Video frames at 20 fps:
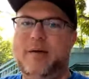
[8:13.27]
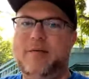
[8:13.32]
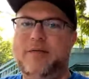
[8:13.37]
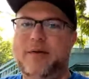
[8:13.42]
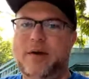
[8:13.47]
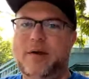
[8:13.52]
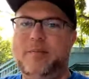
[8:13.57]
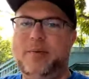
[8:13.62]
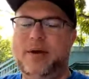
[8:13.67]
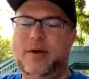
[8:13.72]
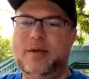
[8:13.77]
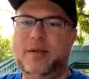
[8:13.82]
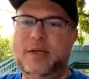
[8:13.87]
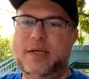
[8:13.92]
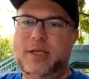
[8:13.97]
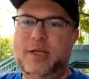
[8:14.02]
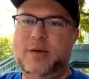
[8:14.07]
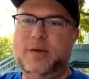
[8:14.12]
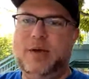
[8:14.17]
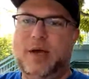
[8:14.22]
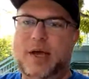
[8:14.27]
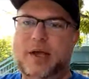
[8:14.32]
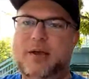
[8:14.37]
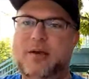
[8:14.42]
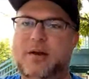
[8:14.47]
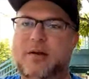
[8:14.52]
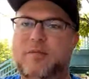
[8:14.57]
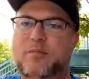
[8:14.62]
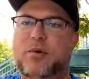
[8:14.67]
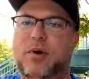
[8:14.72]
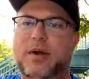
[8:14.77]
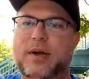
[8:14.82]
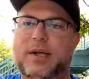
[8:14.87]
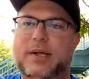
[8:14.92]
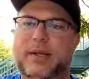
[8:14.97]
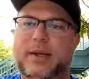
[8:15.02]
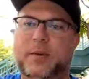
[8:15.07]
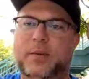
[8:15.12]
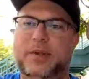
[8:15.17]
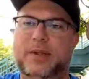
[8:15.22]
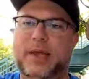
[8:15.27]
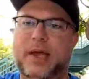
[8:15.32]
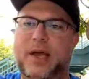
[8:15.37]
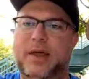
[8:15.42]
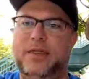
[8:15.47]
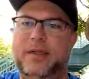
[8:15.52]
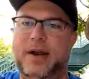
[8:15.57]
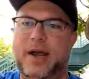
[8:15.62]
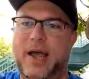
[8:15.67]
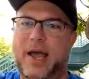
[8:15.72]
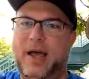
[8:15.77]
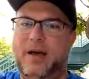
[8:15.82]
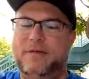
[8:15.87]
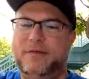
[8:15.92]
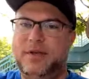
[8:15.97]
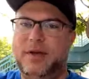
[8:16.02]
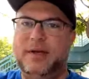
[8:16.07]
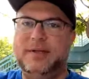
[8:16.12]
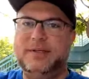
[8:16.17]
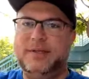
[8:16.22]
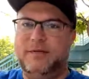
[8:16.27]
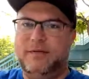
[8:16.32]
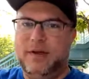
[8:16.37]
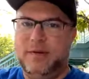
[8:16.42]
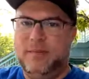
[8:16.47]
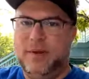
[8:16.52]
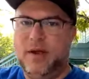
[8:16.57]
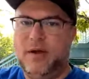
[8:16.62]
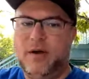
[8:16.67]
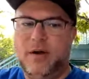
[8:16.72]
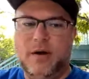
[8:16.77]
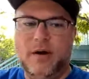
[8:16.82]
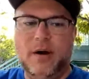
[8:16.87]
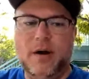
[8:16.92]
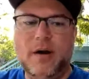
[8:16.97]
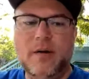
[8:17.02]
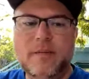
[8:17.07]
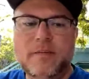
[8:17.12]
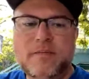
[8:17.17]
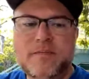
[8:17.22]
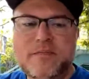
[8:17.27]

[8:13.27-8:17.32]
Apparently, I could have brought in Liquid Death, and I have tons of it in my car.